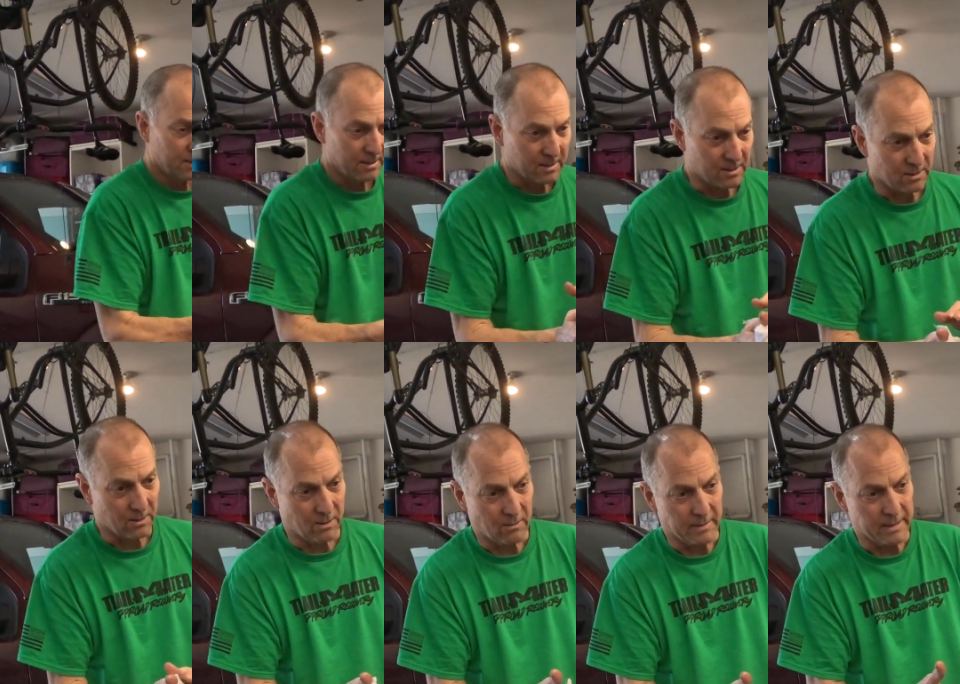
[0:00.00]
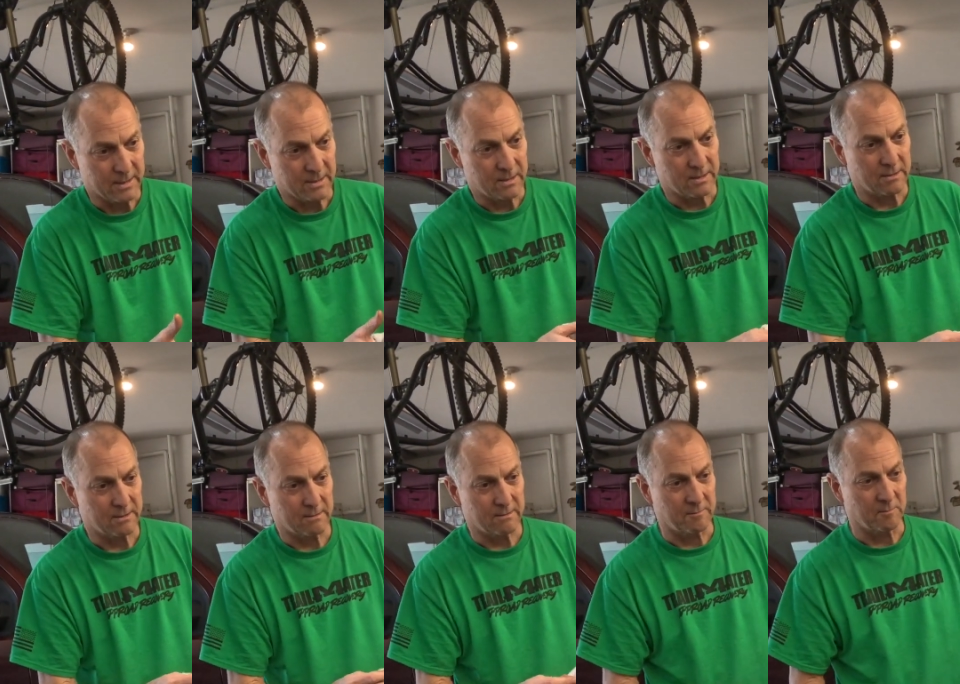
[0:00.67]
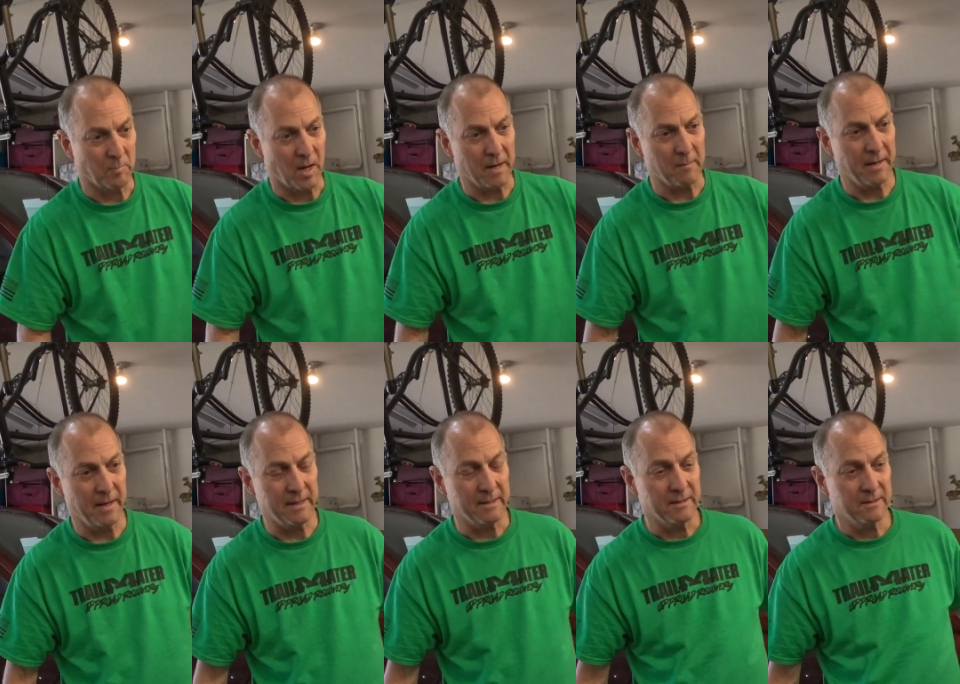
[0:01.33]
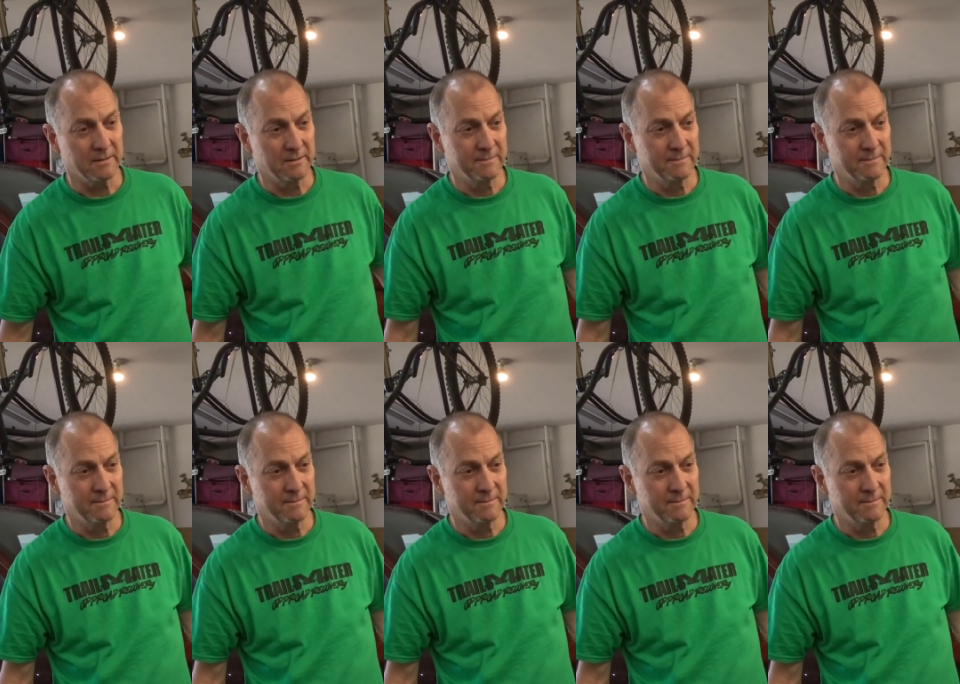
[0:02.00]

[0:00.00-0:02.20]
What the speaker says: So it's bottom end.